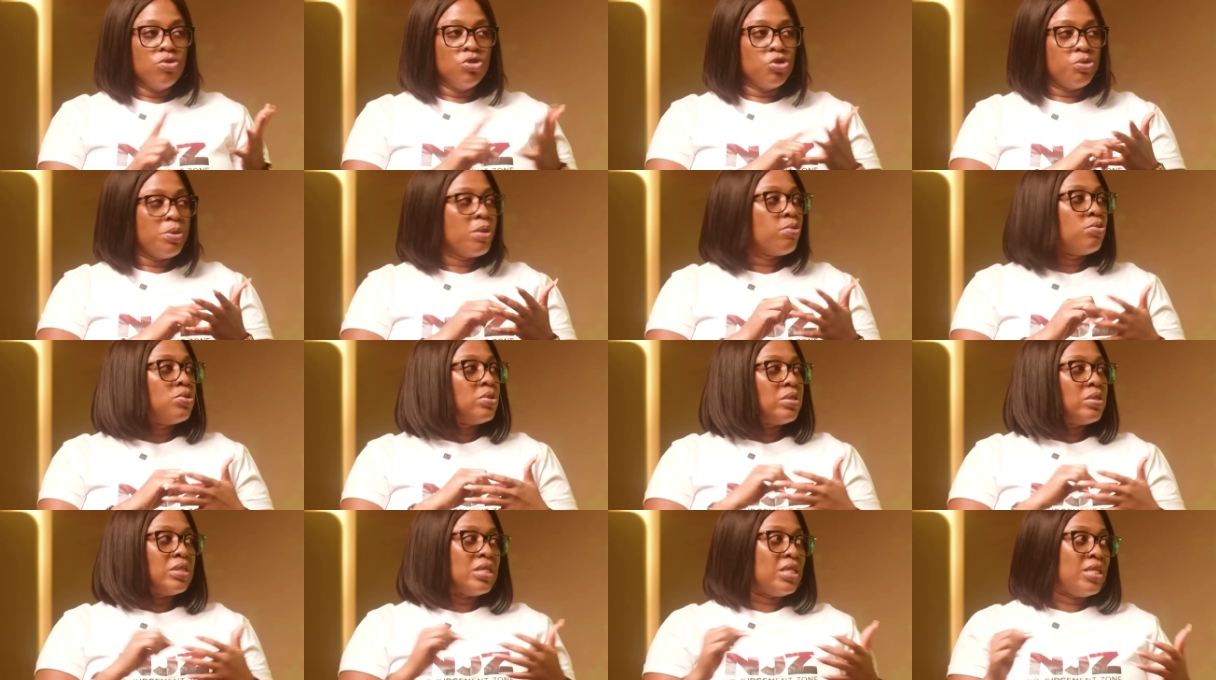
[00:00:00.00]
be able
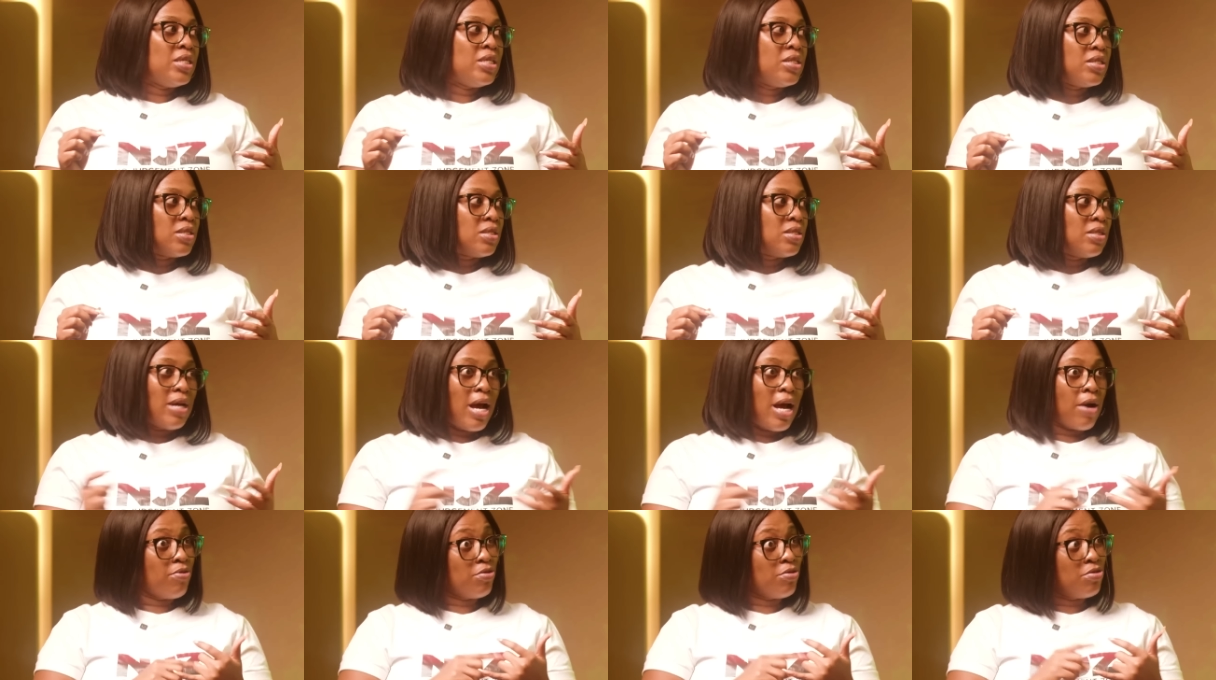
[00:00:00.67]
to eat.
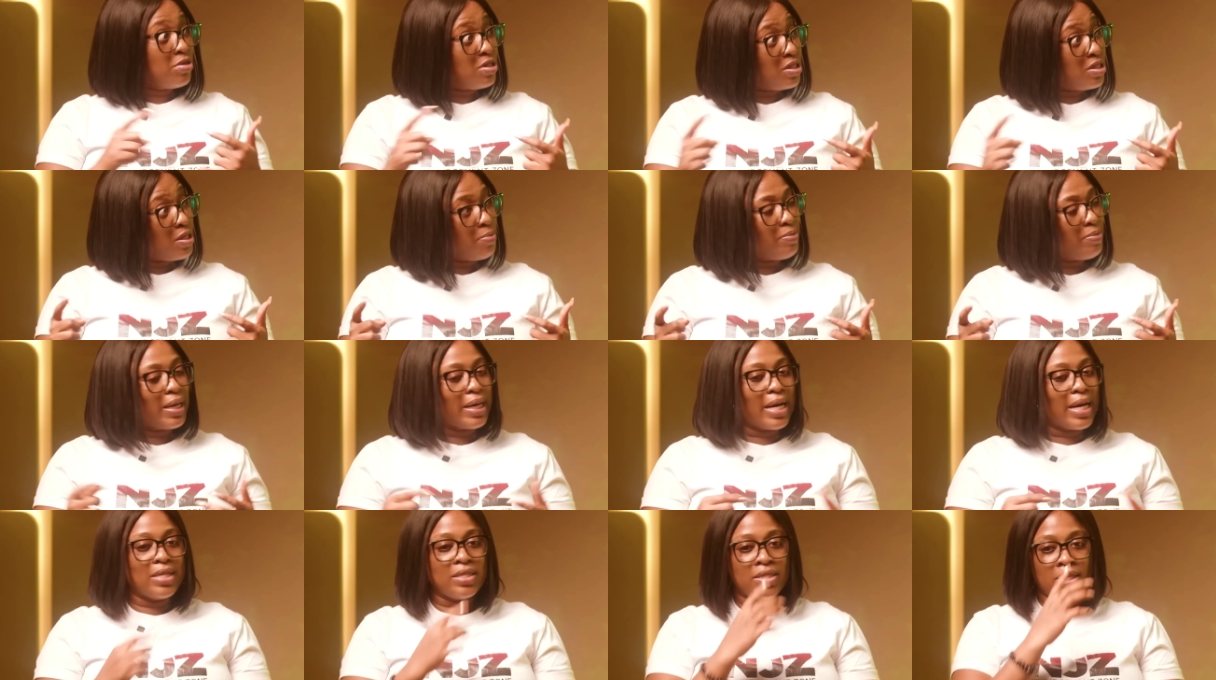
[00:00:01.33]
I couldn't sleep,
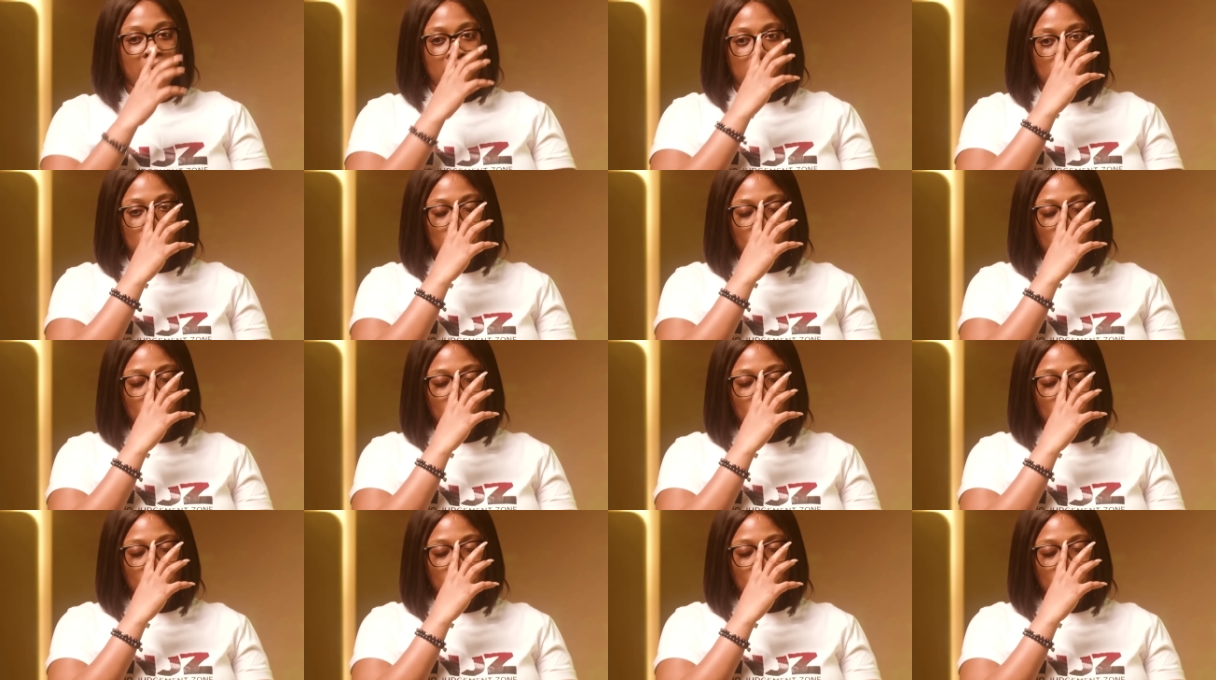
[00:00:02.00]
like I said.